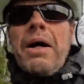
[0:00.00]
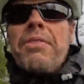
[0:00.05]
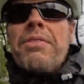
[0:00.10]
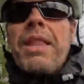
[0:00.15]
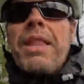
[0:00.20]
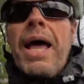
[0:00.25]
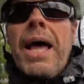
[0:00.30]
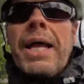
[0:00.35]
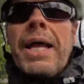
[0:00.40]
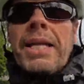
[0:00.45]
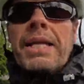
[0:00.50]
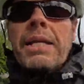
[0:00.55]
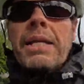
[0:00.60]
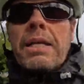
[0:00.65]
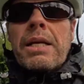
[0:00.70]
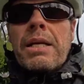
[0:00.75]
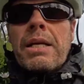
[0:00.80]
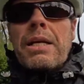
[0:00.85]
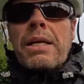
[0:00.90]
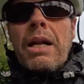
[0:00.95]
and
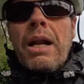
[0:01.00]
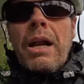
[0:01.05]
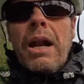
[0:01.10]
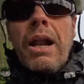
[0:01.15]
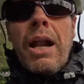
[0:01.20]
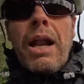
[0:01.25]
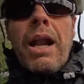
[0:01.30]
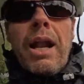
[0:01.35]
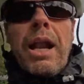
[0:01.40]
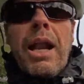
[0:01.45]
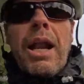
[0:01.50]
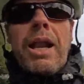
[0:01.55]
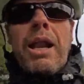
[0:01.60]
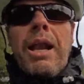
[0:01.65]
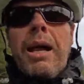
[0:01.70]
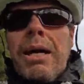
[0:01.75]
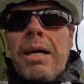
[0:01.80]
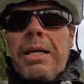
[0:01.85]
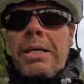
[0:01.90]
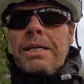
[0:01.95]
then Cle
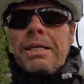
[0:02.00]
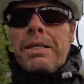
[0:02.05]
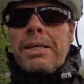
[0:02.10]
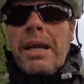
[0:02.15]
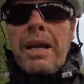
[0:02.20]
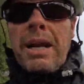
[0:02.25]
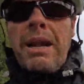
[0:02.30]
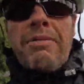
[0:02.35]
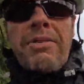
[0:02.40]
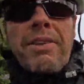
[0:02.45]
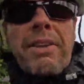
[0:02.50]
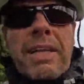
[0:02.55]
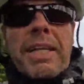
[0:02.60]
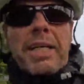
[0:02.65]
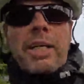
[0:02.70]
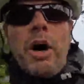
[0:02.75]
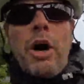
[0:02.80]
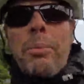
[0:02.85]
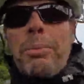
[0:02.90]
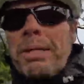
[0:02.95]
Cleverly
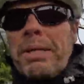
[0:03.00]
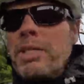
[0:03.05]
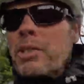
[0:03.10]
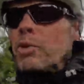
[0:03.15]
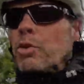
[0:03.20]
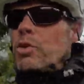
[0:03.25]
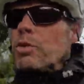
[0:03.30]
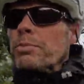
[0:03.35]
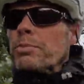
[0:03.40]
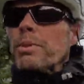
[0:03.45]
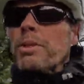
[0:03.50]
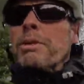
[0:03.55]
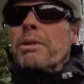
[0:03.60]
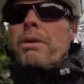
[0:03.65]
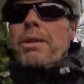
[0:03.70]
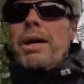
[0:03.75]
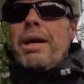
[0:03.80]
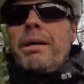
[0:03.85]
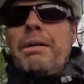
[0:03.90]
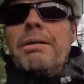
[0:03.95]
Coppice or something
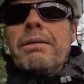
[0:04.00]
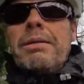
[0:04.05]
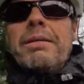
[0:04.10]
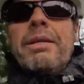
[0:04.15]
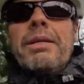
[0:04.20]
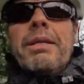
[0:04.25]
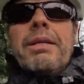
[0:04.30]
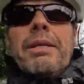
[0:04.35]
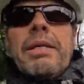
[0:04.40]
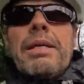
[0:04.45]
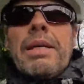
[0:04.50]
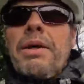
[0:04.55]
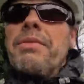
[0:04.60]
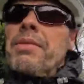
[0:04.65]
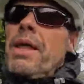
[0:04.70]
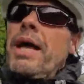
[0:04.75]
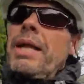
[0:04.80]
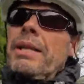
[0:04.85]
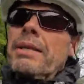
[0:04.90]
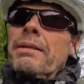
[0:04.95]
like that.
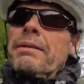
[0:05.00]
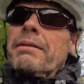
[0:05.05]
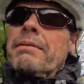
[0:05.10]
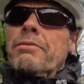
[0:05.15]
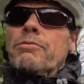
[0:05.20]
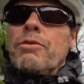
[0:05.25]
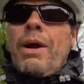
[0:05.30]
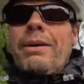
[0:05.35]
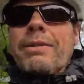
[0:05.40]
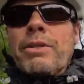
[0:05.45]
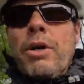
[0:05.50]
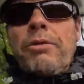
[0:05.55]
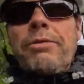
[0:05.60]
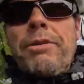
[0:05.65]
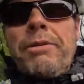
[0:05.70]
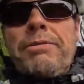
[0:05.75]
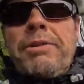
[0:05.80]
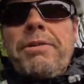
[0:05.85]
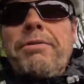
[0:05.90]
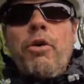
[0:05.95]
And then round
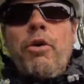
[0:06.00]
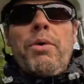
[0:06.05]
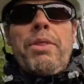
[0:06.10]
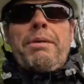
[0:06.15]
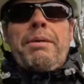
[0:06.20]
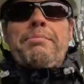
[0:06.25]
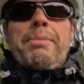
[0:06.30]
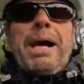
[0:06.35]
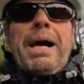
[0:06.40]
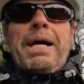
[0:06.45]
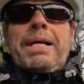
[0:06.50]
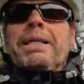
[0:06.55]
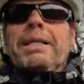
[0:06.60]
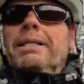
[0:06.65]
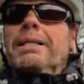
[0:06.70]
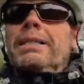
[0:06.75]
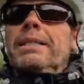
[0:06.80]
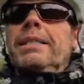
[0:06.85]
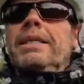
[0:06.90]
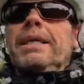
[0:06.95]
I-54 and then back.
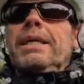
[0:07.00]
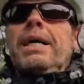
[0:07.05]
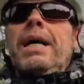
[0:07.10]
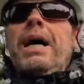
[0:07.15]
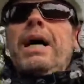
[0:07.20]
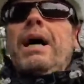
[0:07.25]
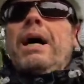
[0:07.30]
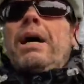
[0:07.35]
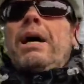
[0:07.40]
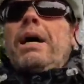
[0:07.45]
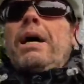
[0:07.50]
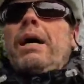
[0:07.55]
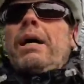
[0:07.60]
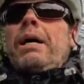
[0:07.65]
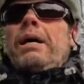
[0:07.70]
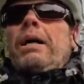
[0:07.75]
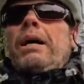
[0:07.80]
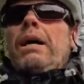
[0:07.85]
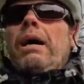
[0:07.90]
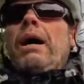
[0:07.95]

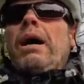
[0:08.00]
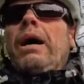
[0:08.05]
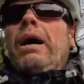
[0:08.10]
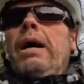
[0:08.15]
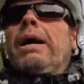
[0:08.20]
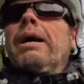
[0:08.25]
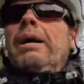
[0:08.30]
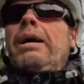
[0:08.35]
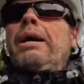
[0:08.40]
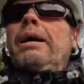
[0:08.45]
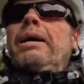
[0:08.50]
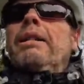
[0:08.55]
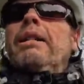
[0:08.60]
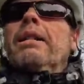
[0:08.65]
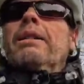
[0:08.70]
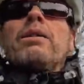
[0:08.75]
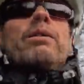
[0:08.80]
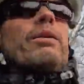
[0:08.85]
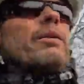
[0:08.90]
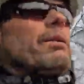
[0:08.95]
Oh
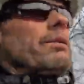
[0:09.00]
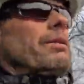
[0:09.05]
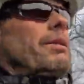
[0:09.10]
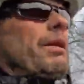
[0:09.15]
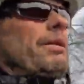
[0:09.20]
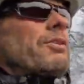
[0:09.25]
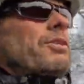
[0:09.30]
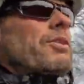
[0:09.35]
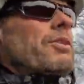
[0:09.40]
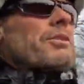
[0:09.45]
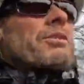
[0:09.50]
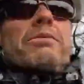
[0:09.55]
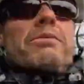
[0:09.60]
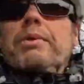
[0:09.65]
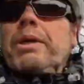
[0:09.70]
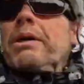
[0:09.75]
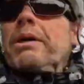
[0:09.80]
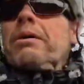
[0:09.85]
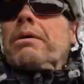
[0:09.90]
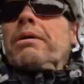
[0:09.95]
hell yes
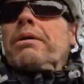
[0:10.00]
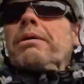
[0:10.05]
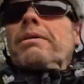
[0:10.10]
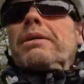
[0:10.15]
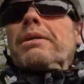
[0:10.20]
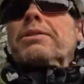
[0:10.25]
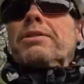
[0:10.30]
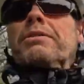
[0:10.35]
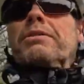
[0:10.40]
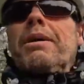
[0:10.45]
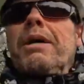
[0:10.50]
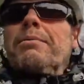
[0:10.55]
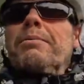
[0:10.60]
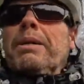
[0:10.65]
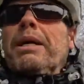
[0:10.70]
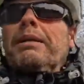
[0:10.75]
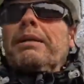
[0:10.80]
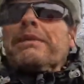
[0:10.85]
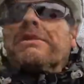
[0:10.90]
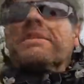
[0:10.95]
we are at our
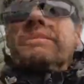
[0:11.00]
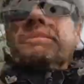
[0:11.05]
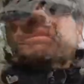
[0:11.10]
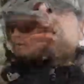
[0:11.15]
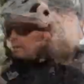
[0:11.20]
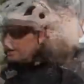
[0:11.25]
place